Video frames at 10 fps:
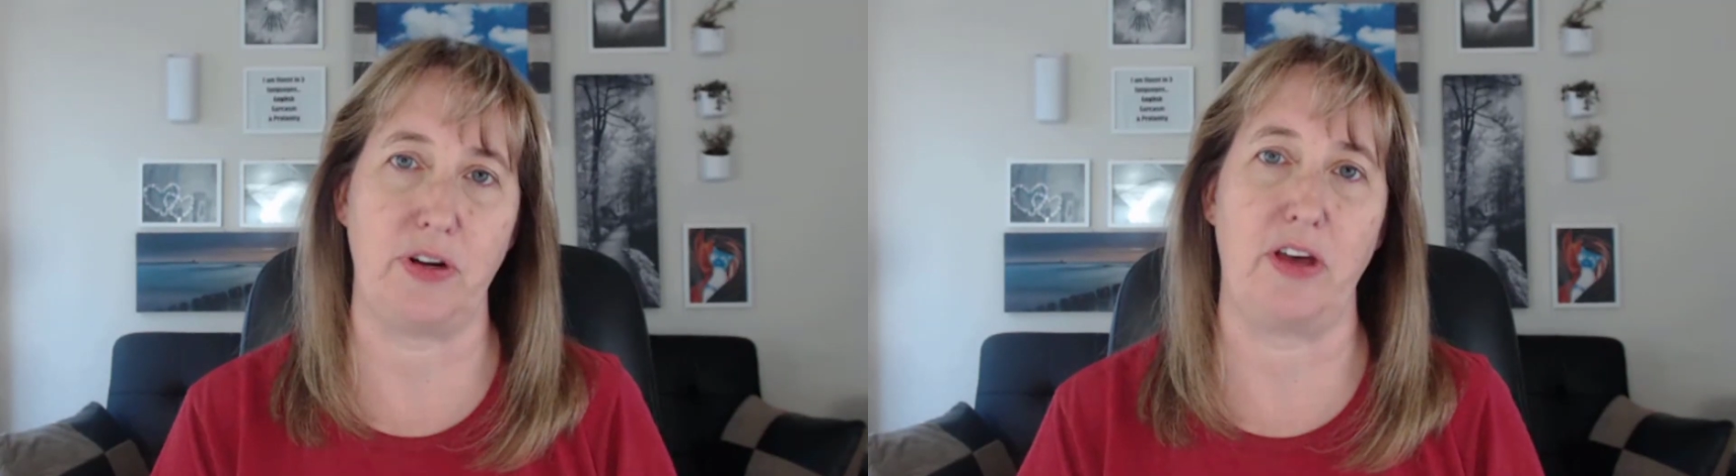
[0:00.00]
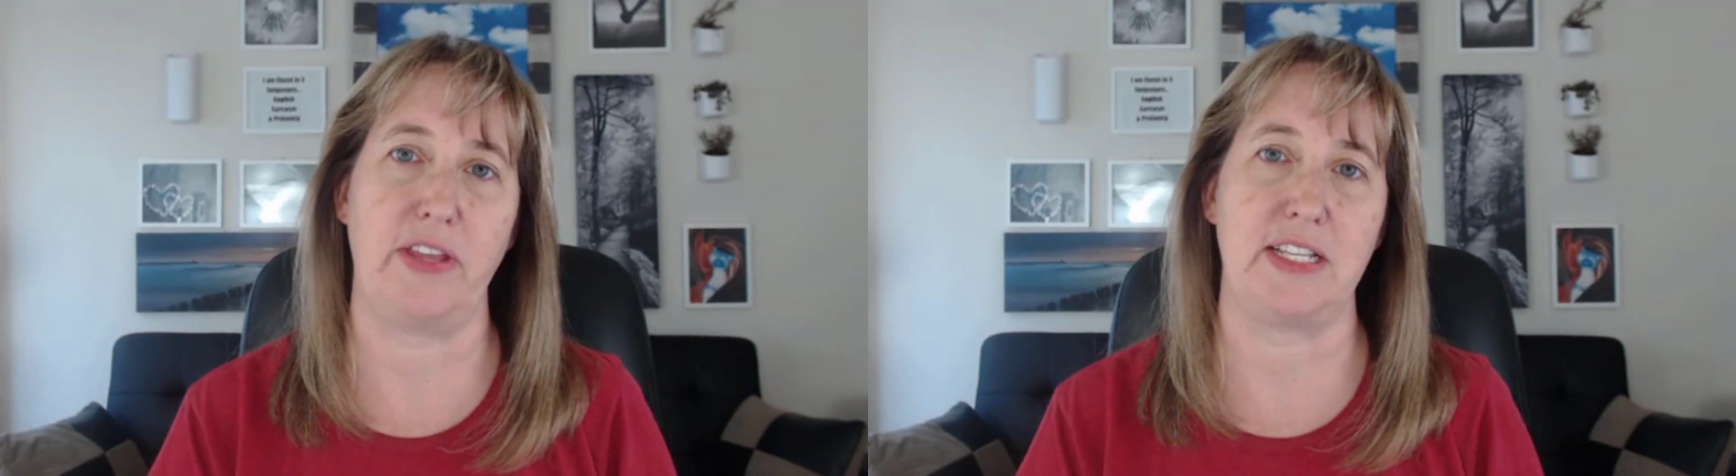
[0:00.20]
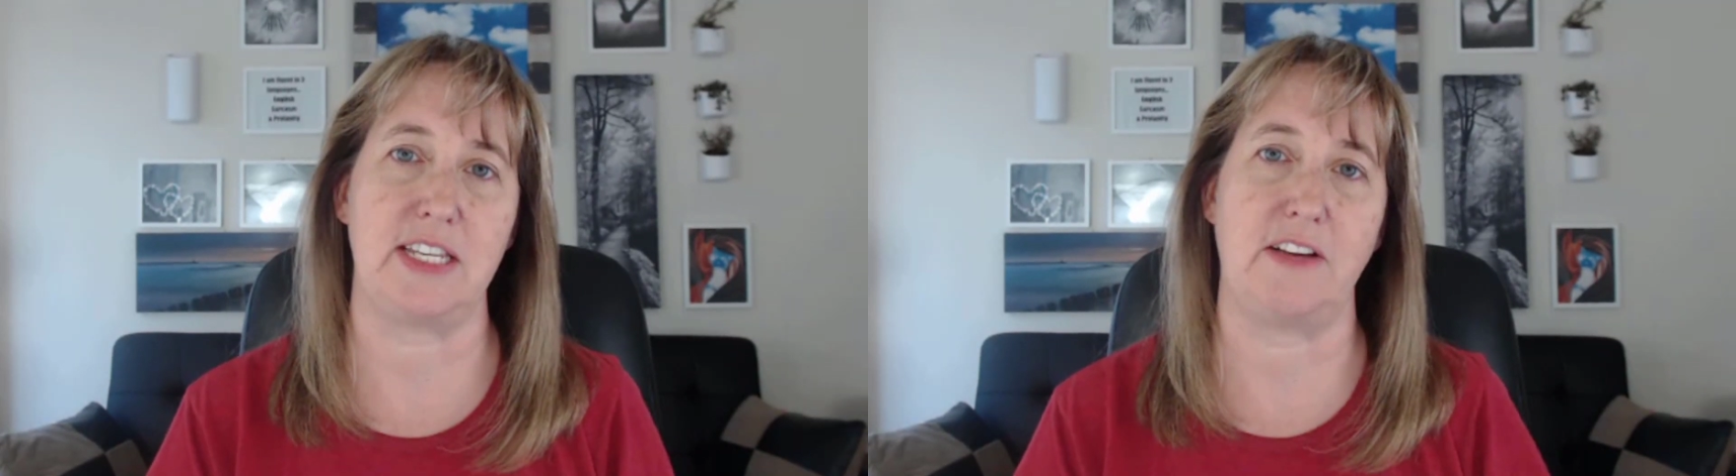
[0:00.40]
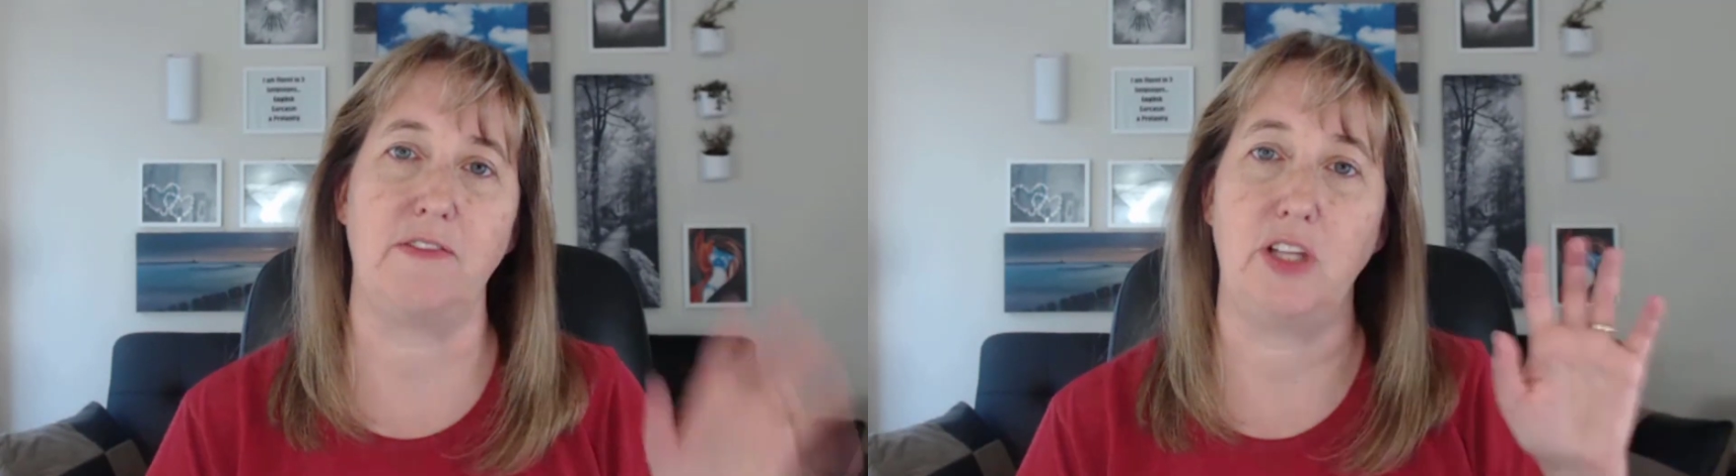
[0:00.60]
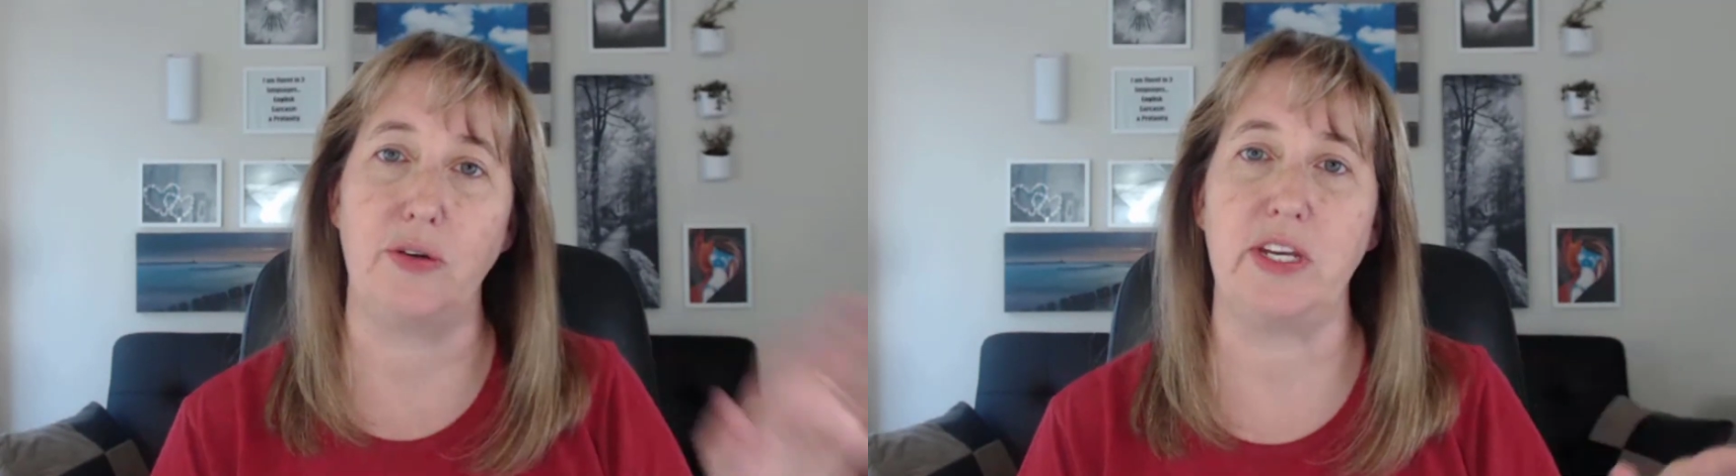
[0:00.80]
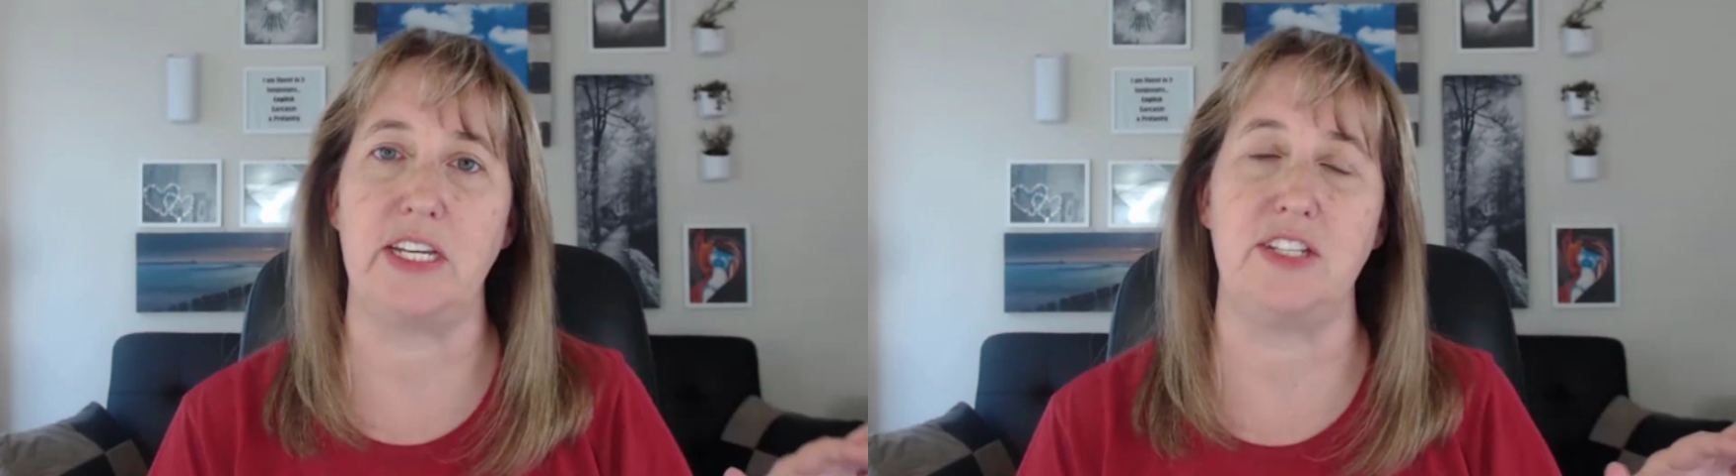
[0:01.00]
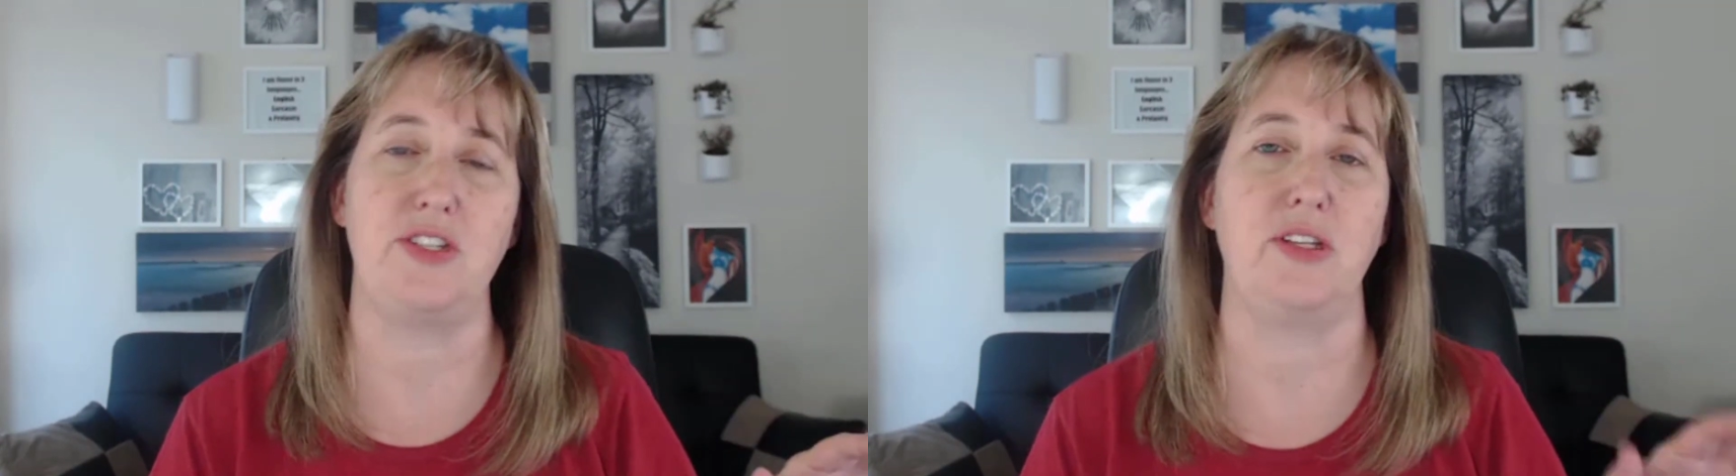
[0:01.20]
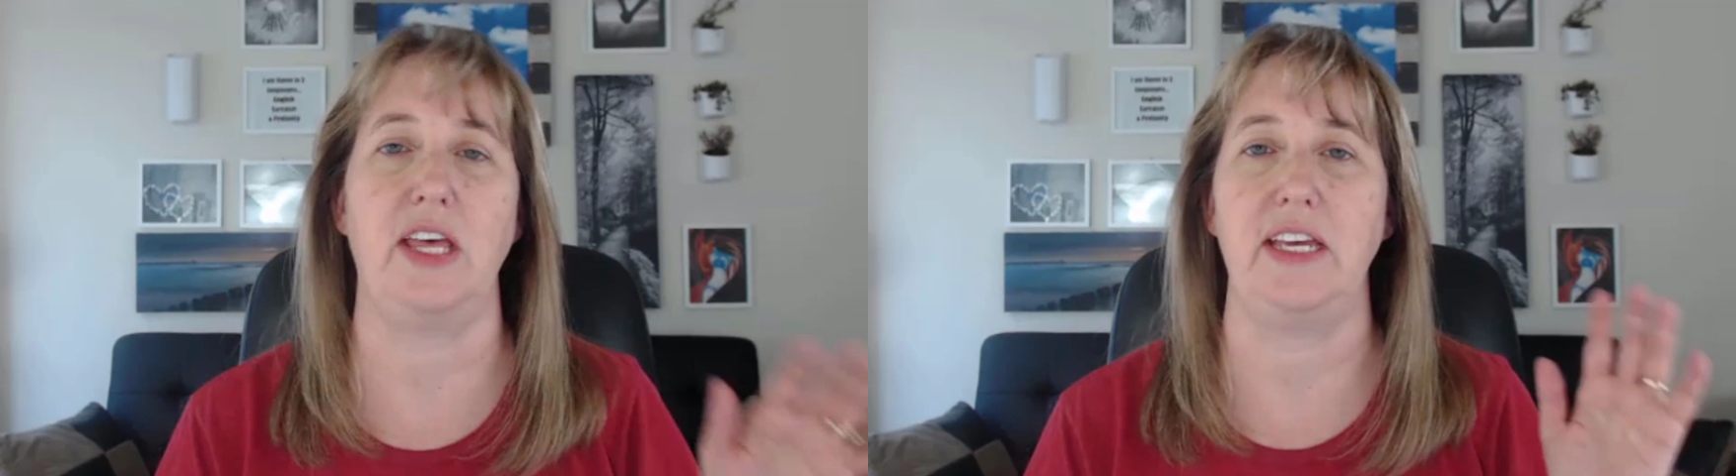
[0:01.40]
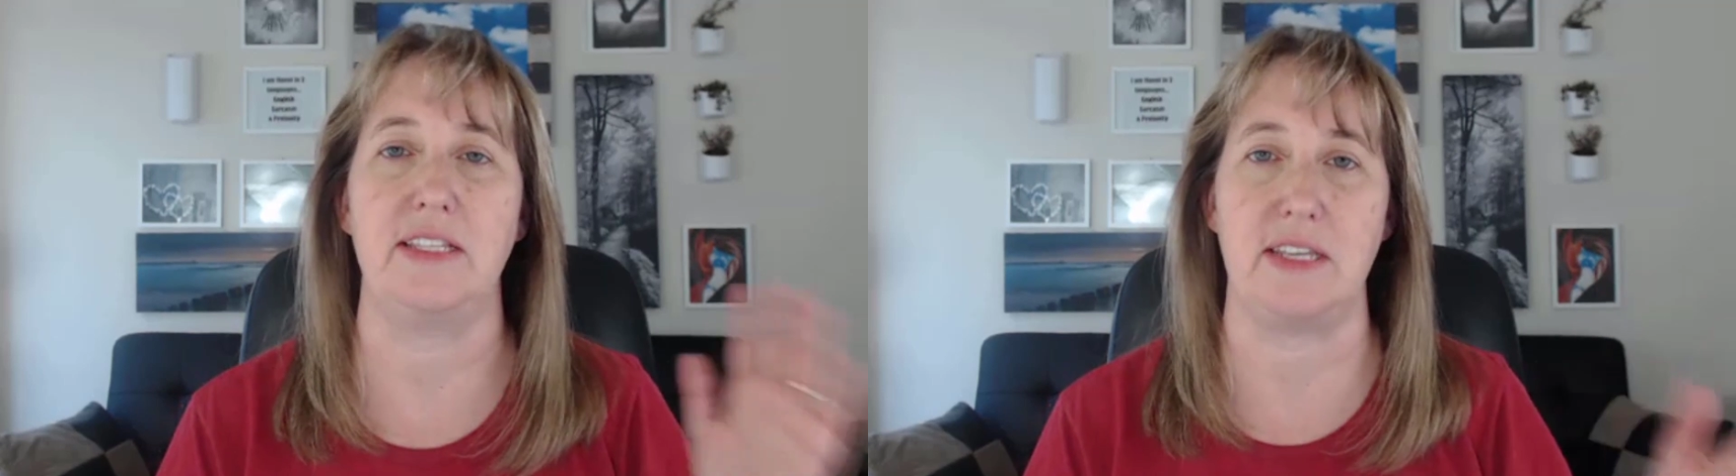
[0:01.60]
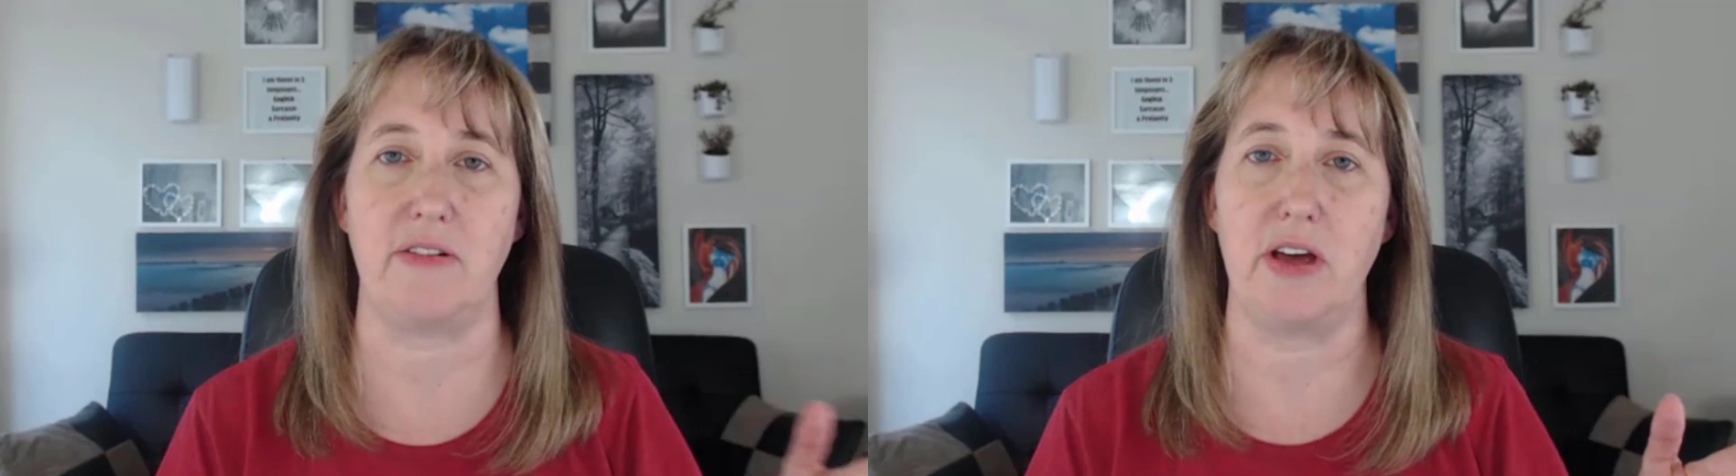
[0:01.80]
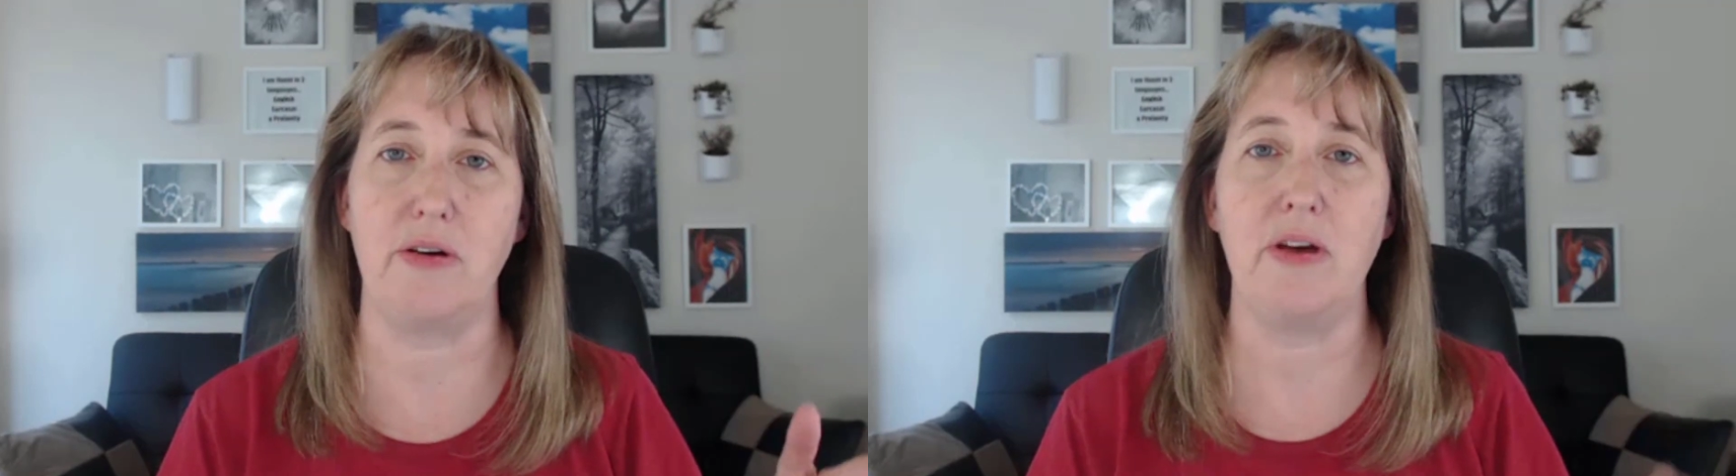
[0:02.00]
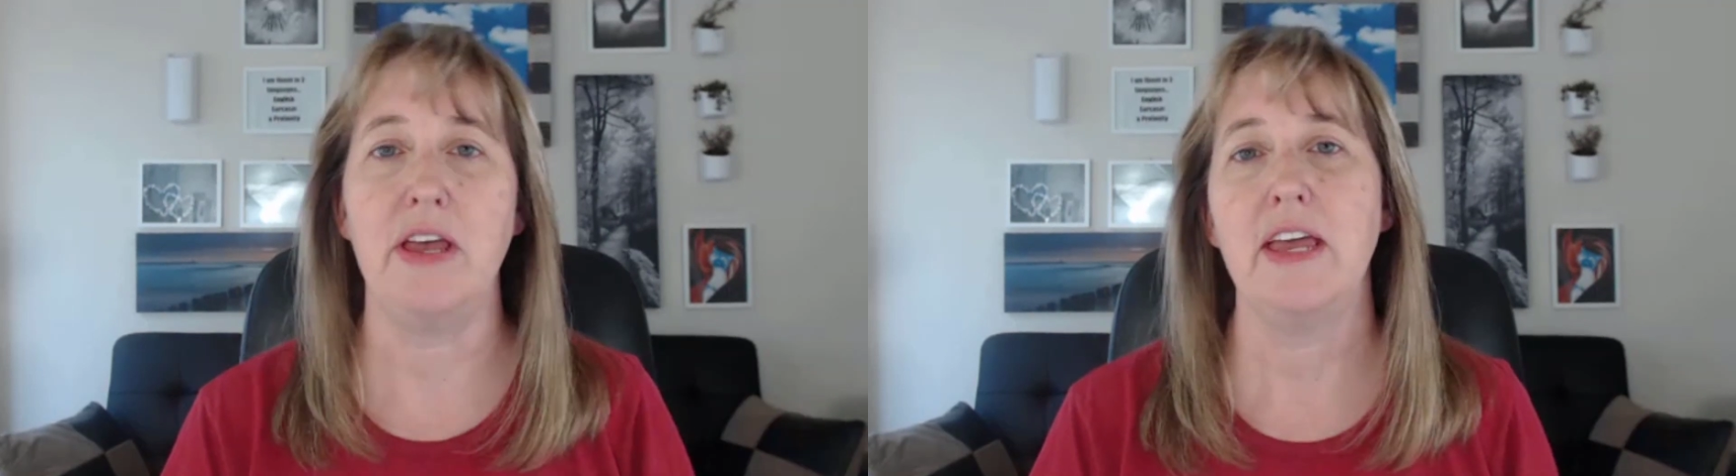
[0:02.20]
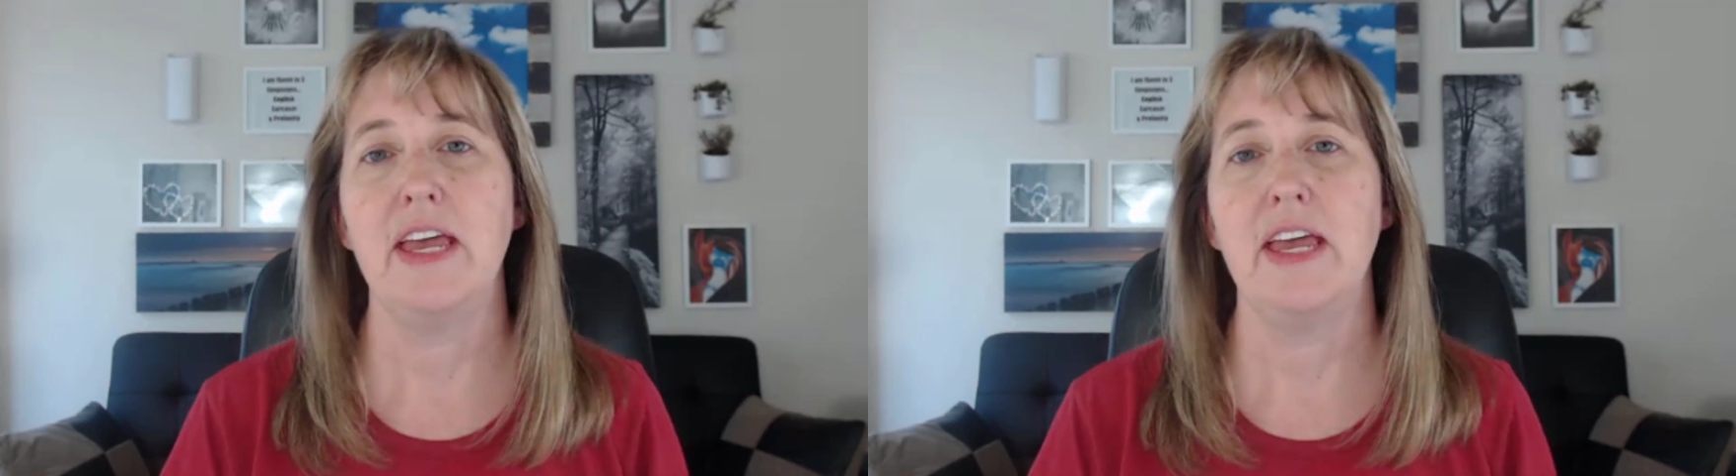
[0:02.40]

and all that stuff loaded into like Xero,